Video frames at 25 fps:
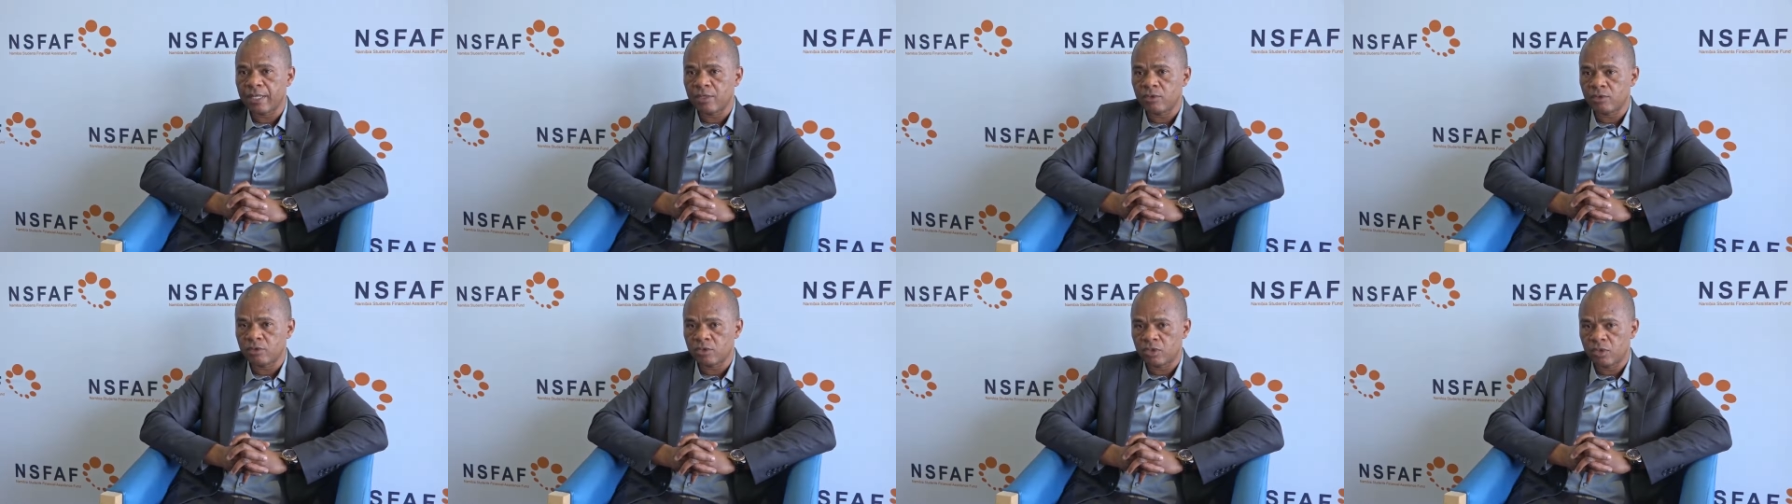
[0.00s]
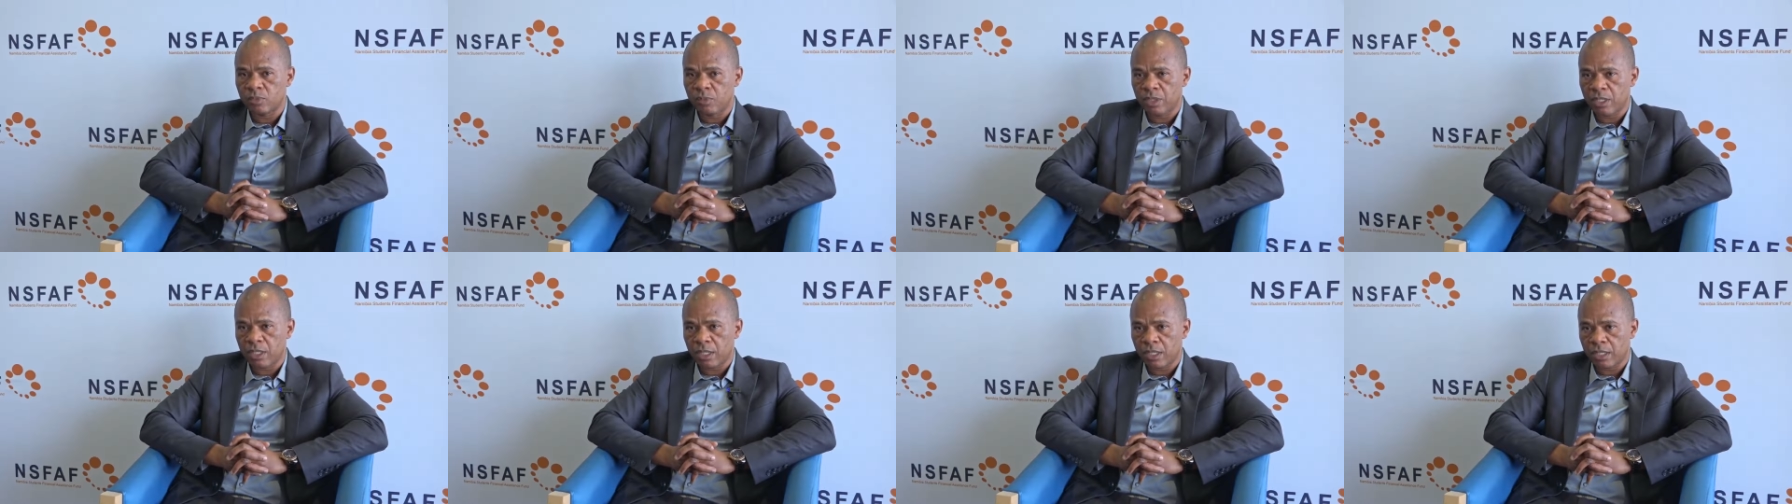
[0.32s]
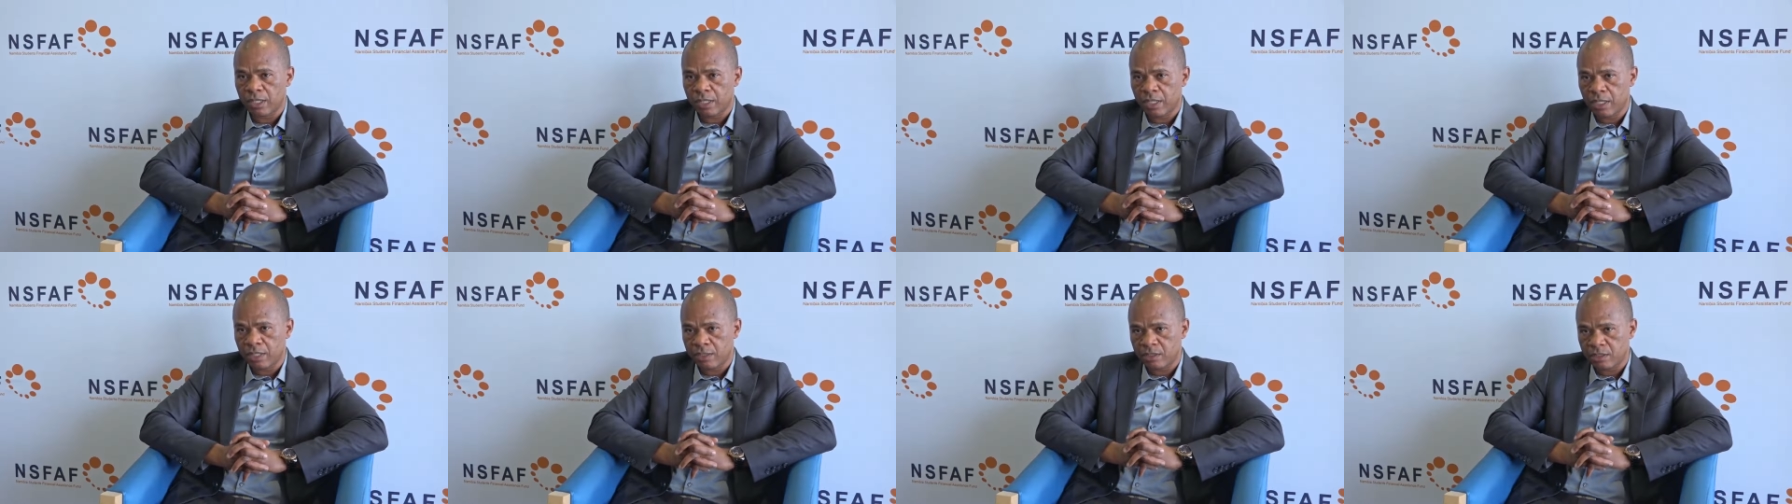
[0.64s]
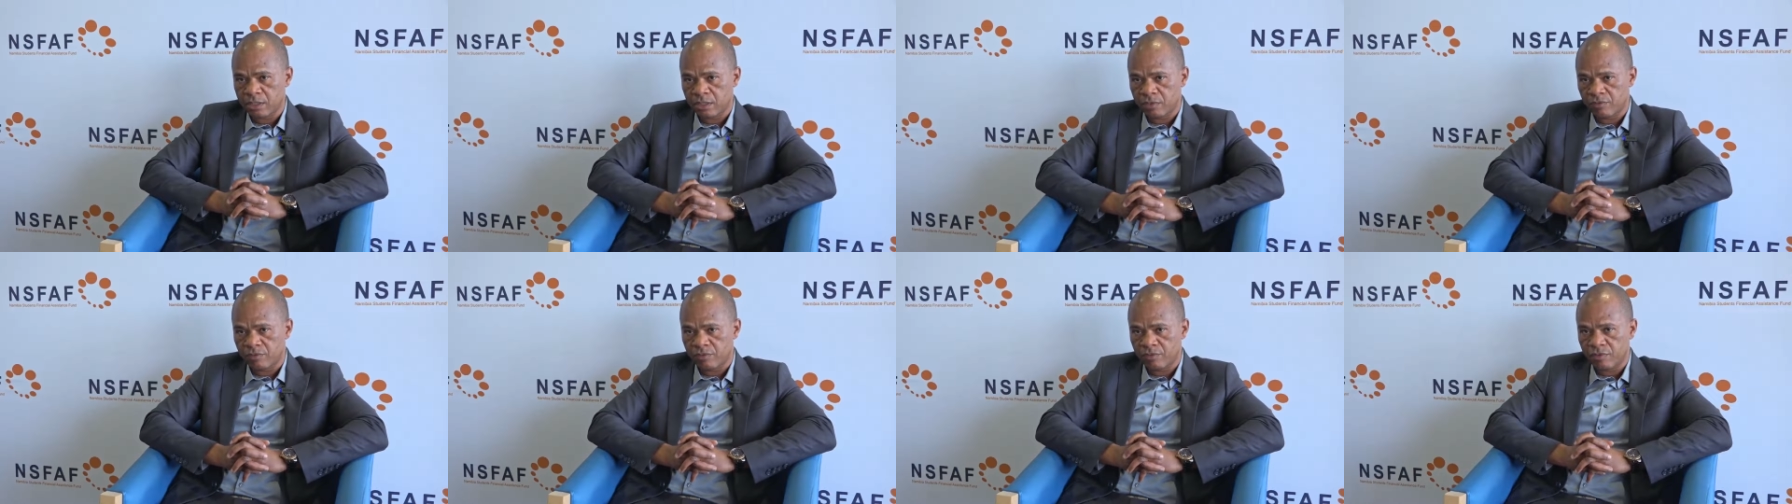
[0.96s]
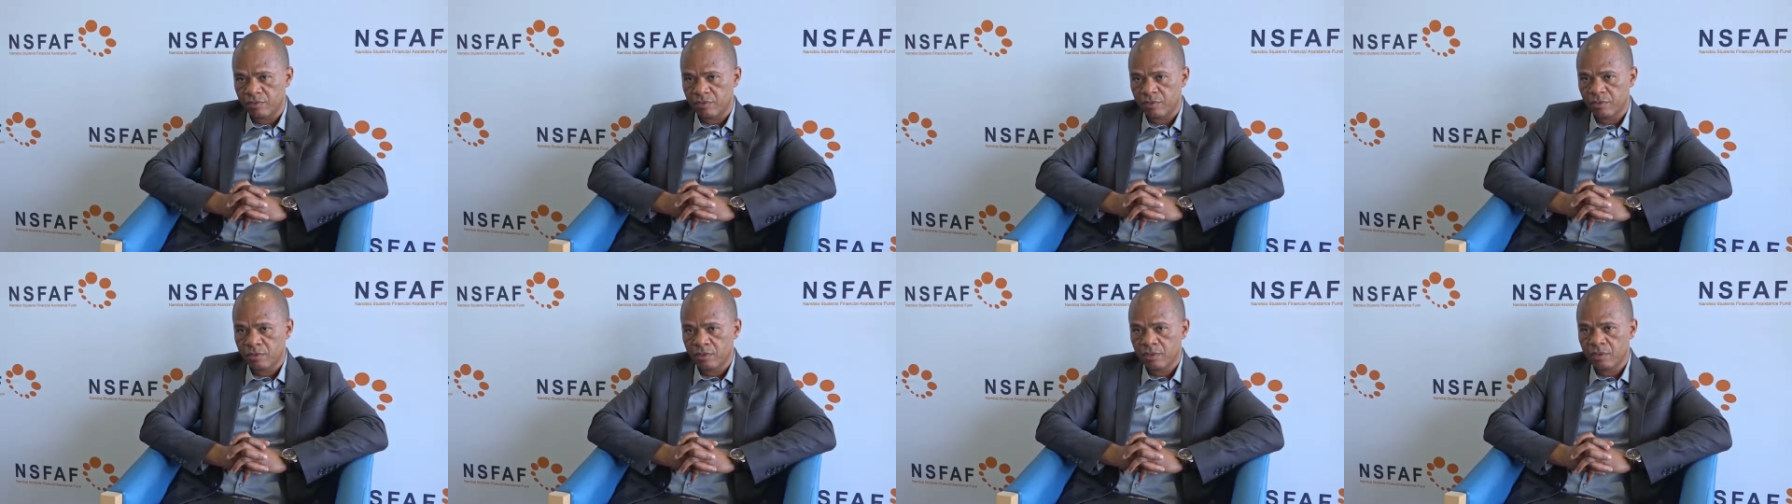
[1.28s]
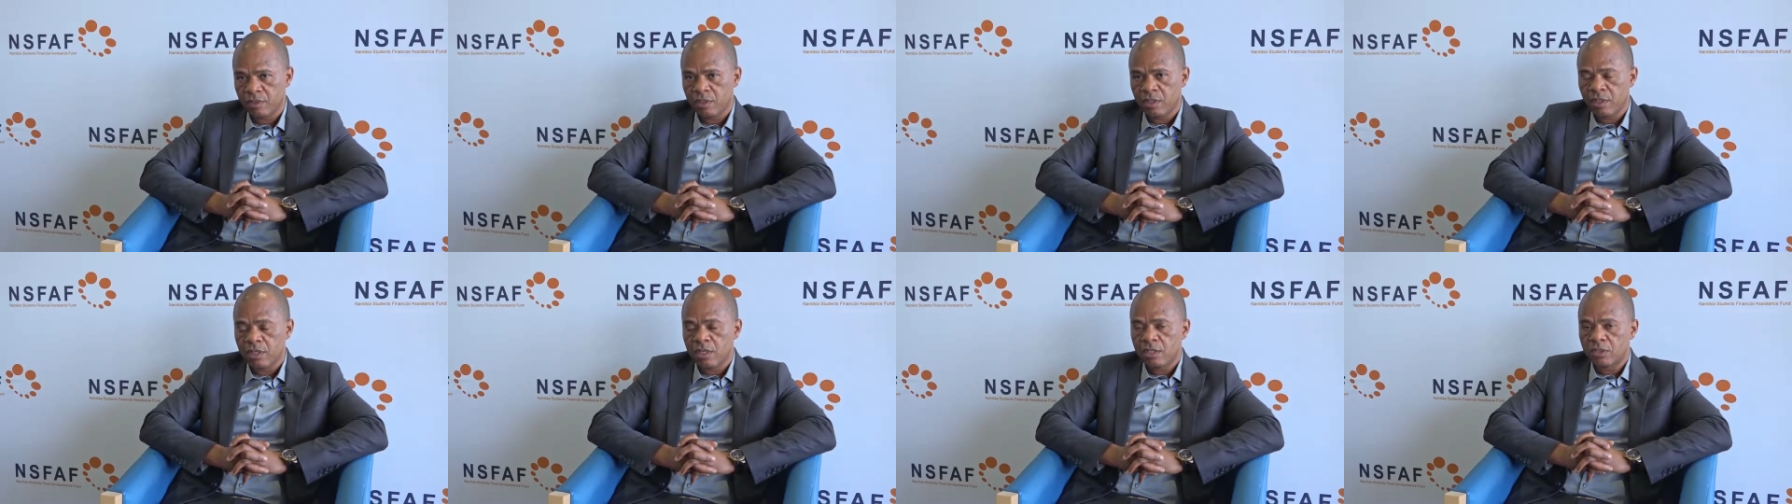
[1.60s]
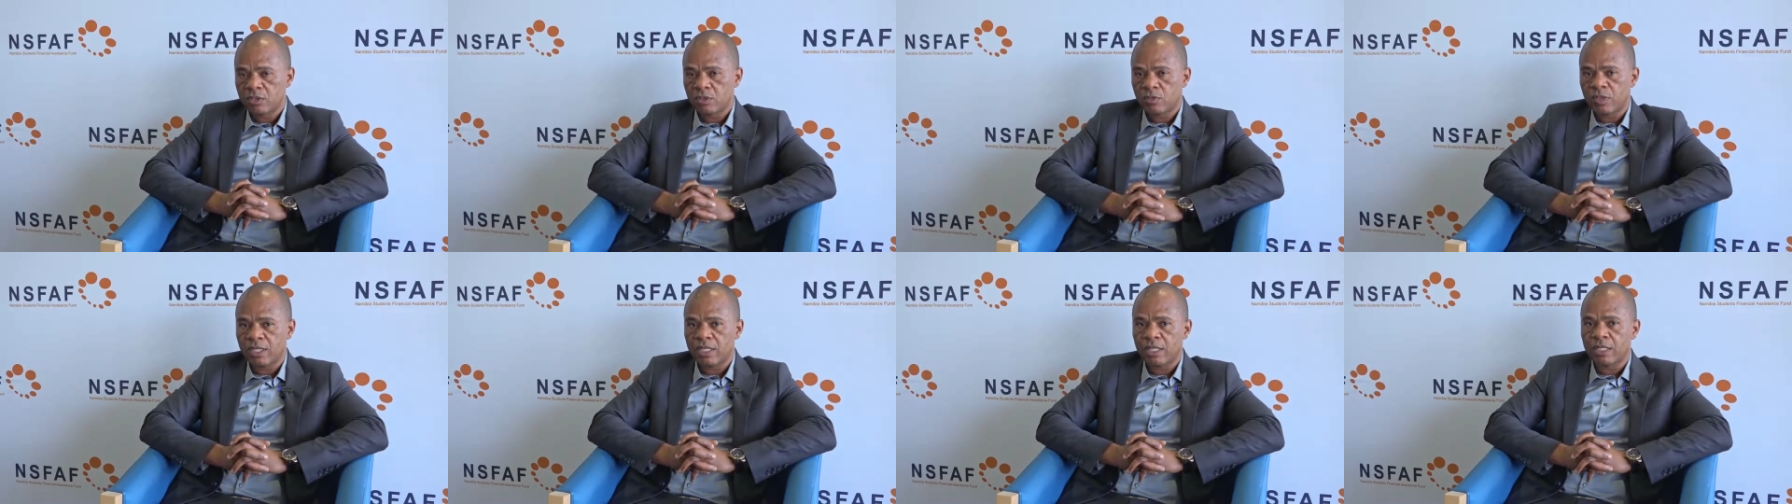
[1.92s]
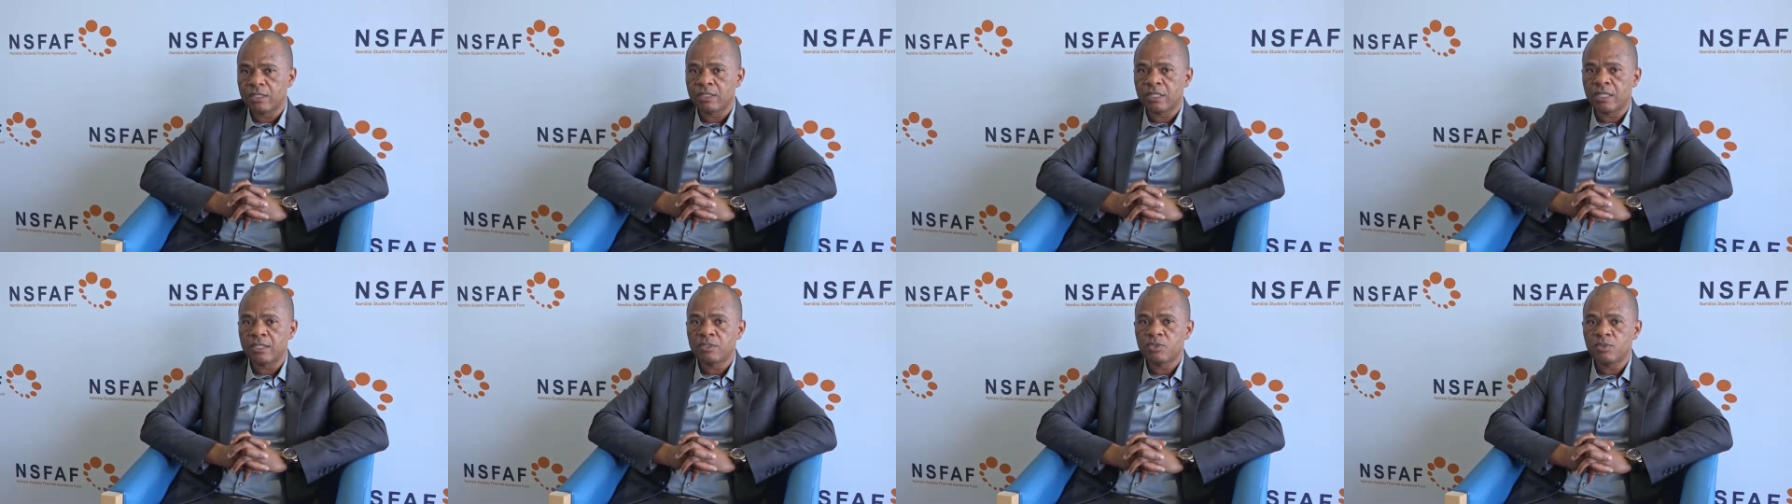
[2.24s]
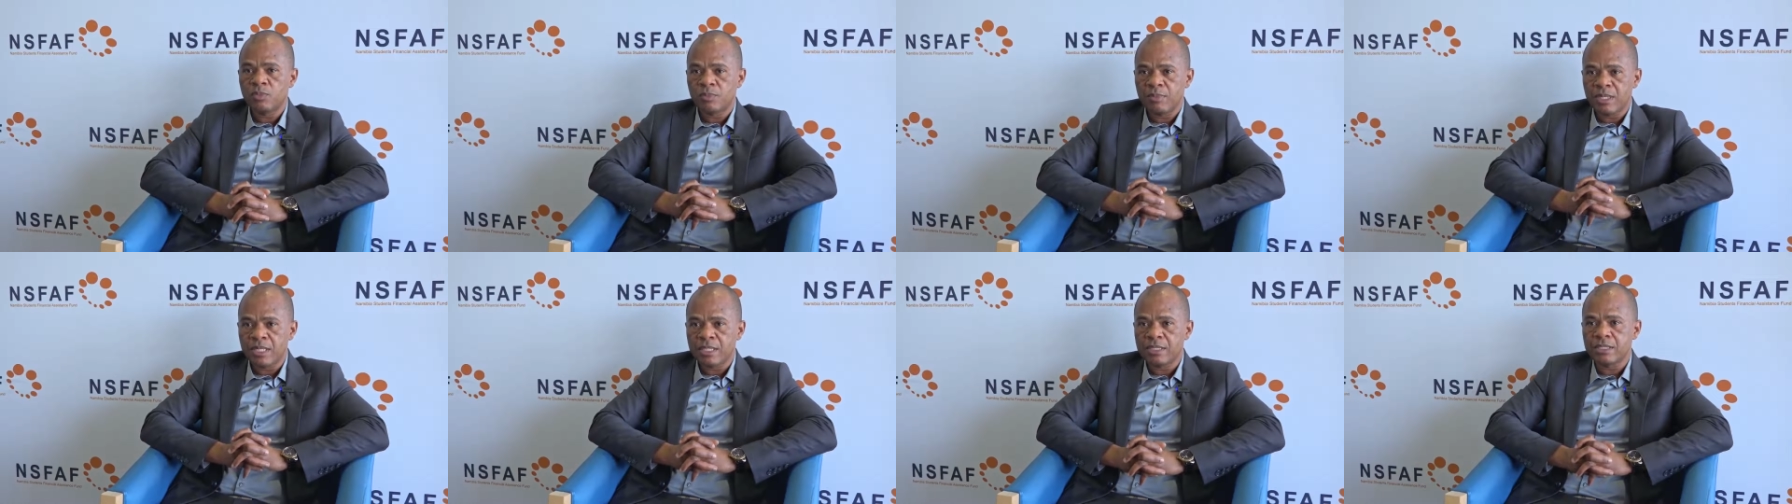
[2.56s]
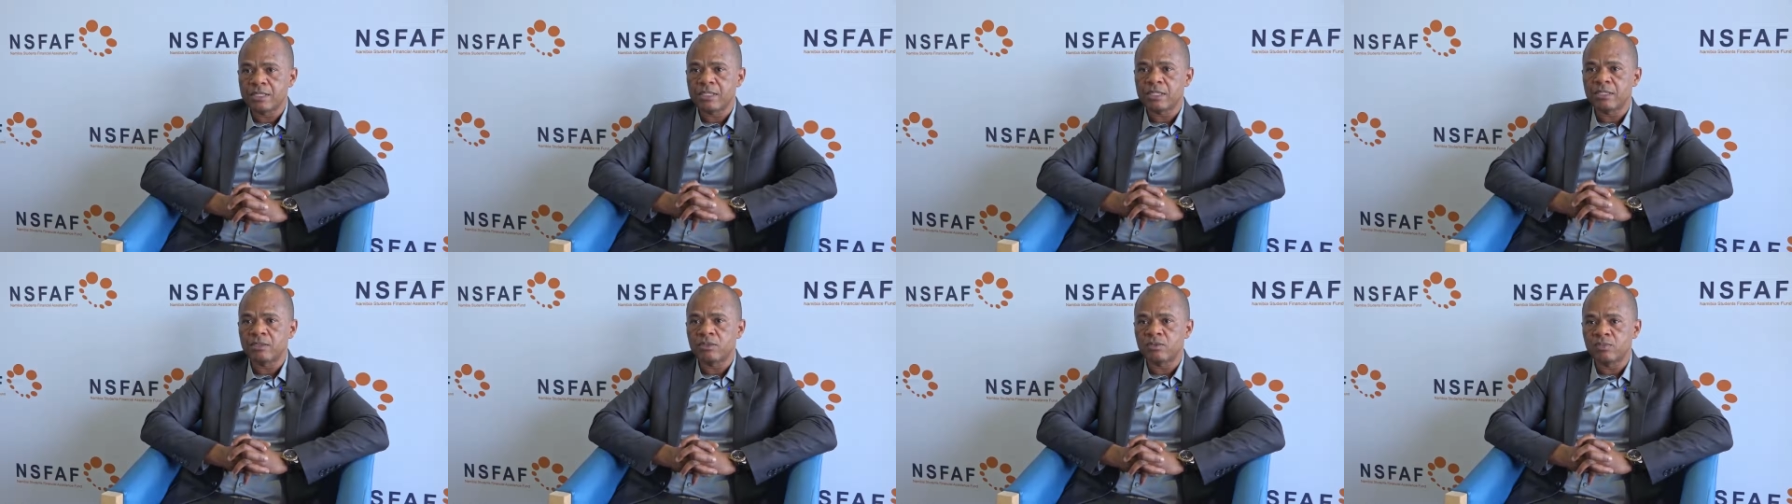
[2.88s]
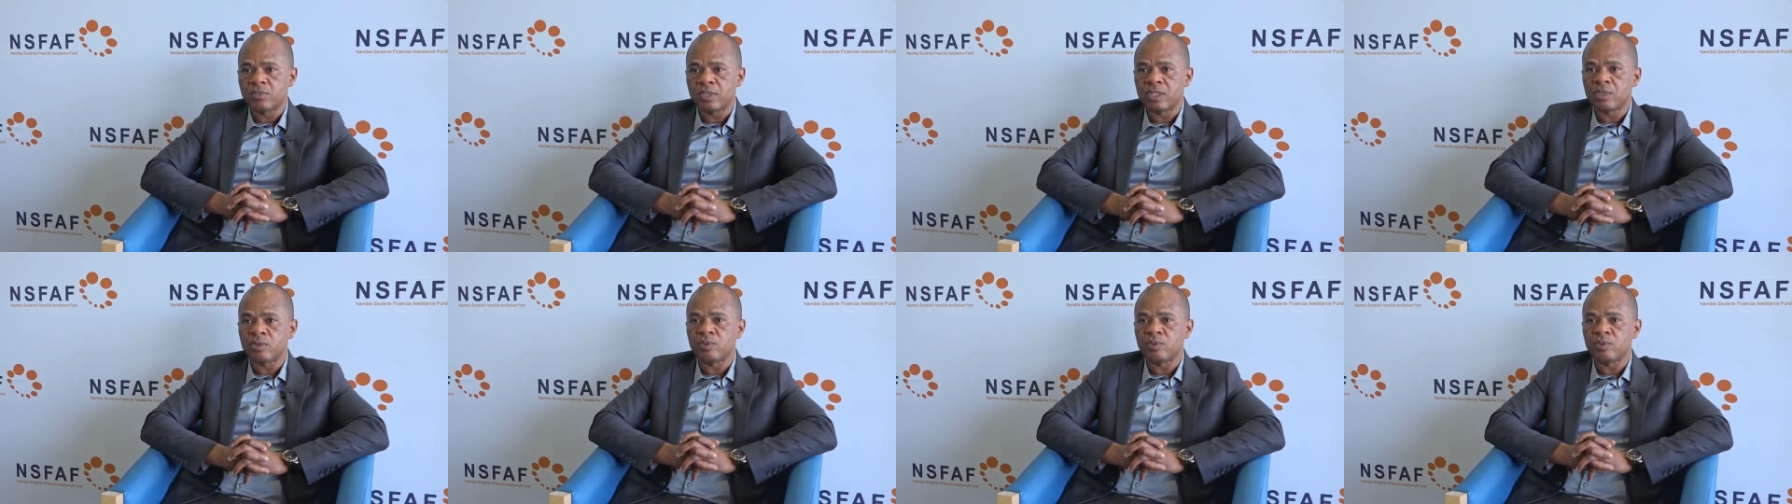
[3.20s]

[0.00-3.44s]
economically active. So what that means is